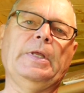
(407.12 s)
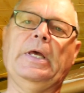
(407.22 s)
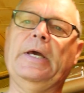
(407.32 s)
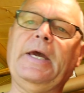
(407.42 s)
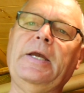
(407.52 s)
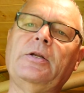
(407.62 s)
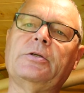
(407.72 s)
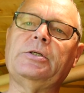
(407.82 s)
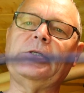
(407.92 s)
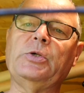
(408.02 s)
Again,
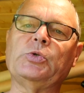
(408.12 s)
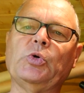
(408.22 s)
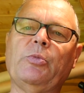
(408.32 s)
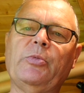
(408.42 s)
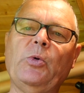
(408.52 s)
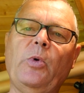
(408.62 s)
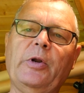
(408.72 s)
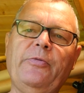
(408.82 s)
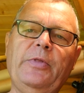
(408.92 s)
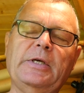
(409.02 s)
not essential, but
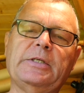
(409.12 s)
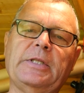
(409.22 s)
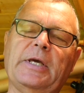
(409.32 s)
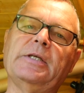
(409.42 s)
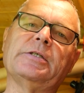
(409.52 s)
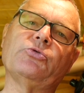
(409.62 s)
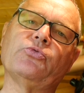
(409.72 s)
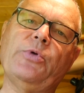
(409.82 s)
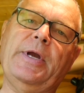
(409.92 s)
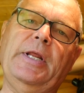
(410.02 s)
one of these things is
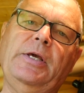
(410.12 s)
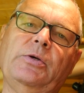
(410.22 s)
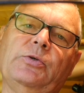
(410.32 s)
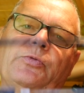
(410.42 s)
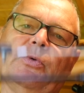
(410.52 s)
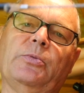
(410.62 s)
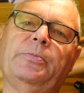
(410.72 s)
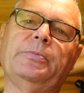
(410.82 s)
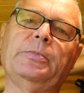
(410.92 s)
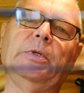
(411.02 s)
really useful.
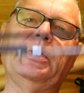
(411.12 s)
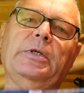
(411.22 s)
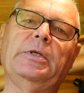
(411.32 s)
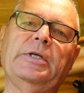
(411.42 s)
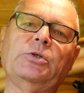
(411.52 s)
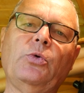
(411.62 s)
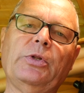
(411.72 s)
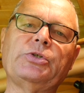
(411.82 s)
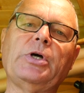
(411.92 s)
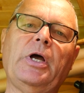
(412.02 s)
It's called
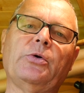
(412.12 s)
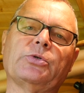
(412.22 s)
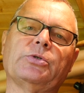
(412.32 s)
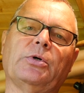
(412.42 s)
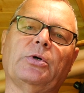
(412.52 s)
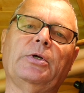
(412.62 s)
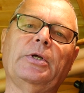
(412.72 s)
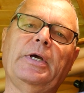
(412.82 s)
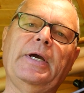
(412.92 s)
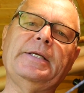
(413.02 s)
a tile saw
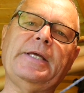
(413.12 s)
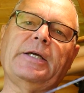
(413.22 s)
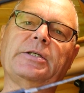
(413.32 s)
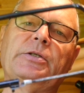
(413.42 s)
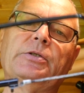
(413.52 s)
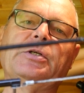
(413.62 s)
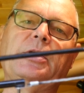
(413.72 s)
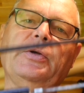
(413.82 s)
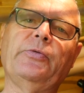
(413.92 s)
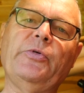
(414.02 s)
and is excellent
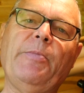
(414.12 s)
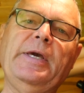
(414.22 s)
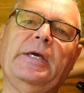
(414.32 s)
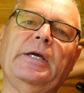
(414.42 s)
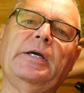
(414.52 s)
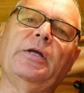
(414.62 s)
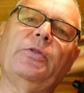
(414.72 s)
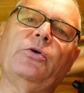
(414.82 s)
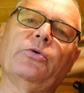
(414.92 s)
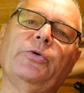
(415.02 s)
for making
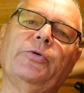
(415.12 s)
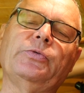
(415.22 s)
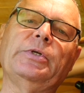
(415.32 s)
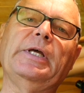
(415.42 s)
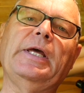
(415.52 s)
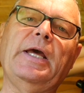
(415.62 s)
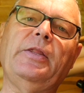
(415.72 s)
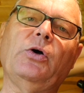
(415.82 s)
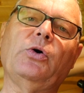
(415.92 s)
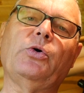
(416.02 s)
the grooves
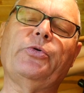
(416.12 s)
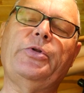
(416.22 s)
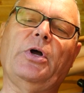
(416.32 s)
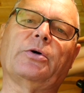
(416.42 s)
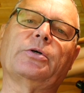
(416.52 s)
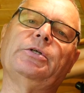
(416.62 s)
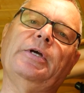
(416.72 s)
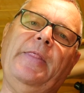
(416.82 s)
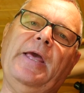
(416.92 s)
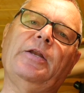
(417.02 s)
in the horn nocks
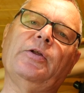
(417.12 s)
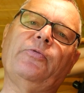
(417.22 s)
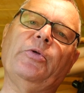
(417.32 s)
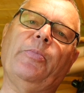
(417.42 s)
at the end of the